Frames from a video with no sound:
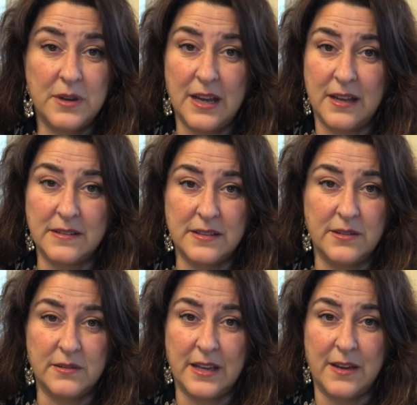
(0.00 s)
else in
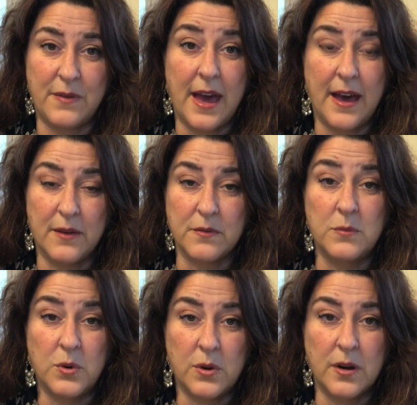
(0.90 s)
your life have
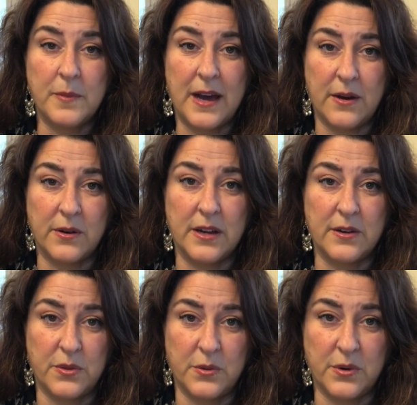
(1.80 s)
more power and
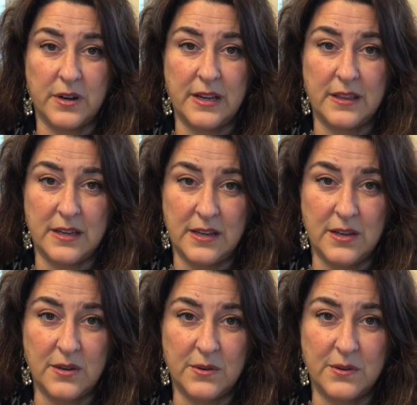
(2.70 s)
authority than
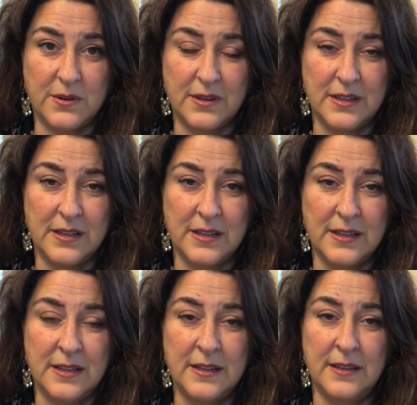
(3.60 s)
you.
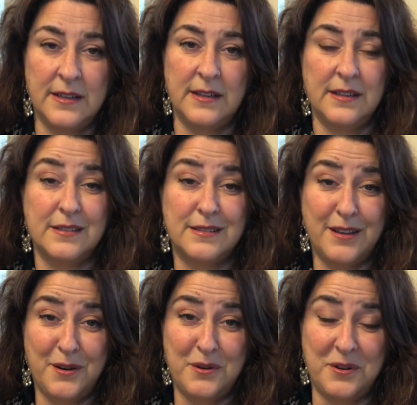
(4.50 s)

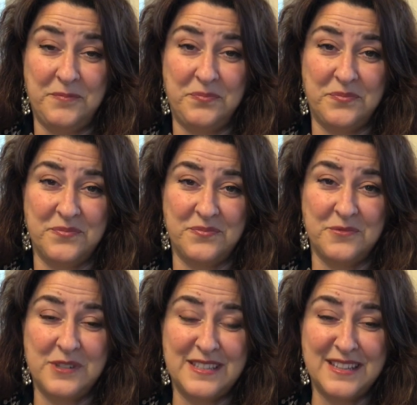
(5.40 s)
So,
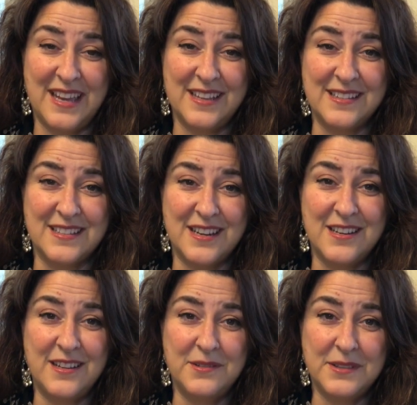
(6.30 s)
once again,
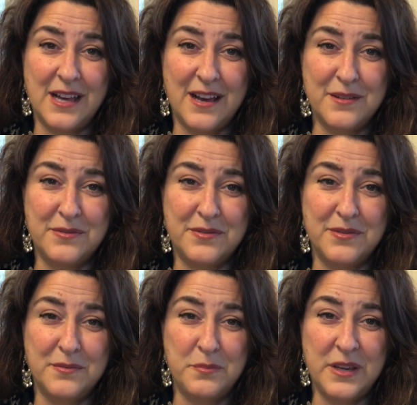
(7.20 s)
sending you love,
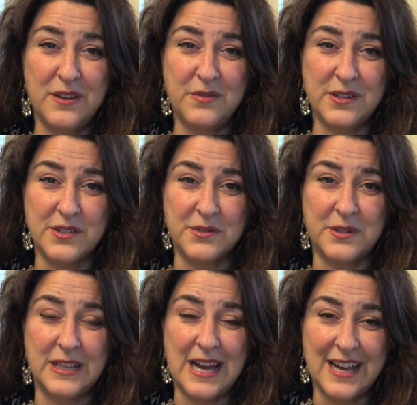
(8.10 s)
big
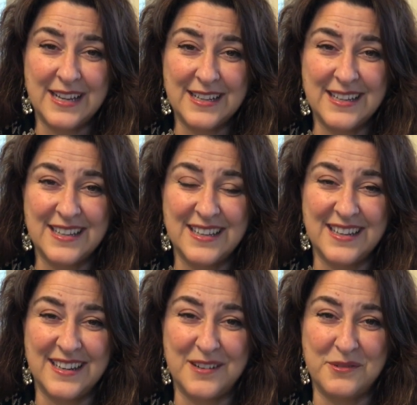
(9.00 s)
virtual hug,
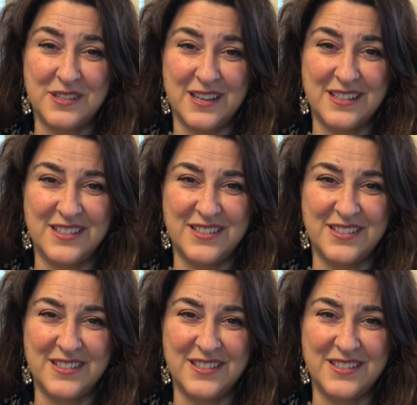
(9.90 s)
and I will talk to you